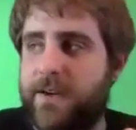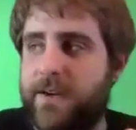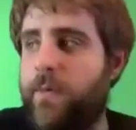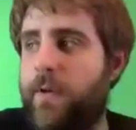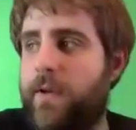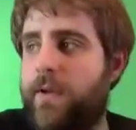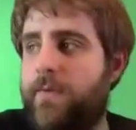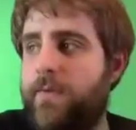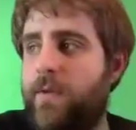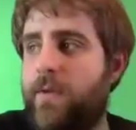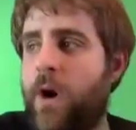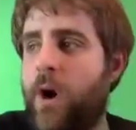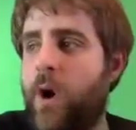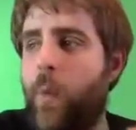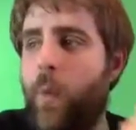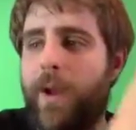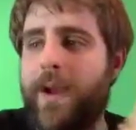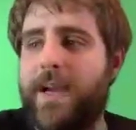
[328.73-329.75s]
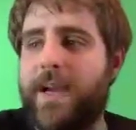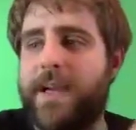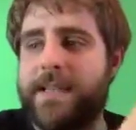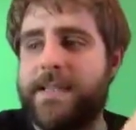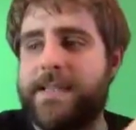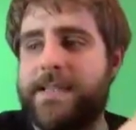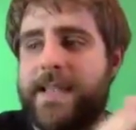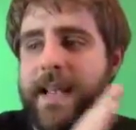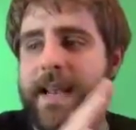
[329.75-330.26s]
point of view, what it
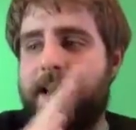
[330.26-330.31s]
is that